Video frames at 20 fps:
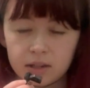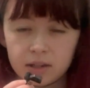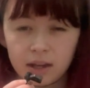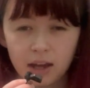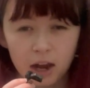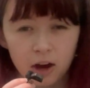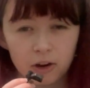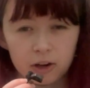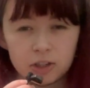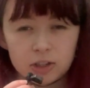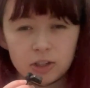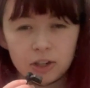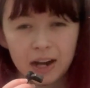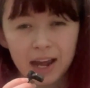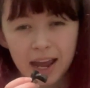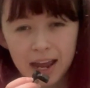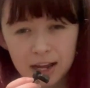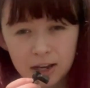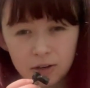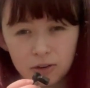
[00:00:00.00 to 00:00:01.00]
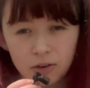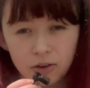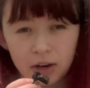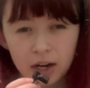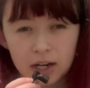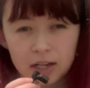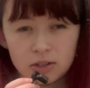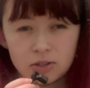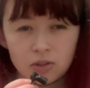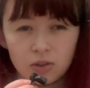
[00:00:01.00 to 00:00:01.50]
character
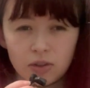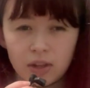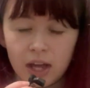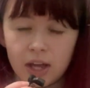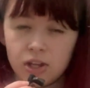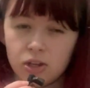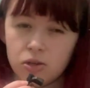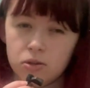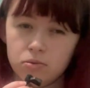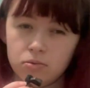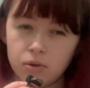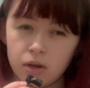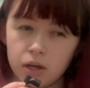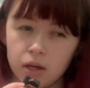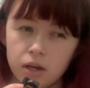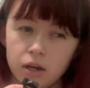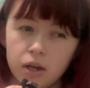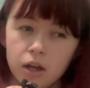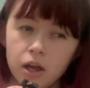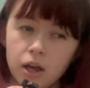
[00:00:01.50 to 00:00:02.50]
angry so that you would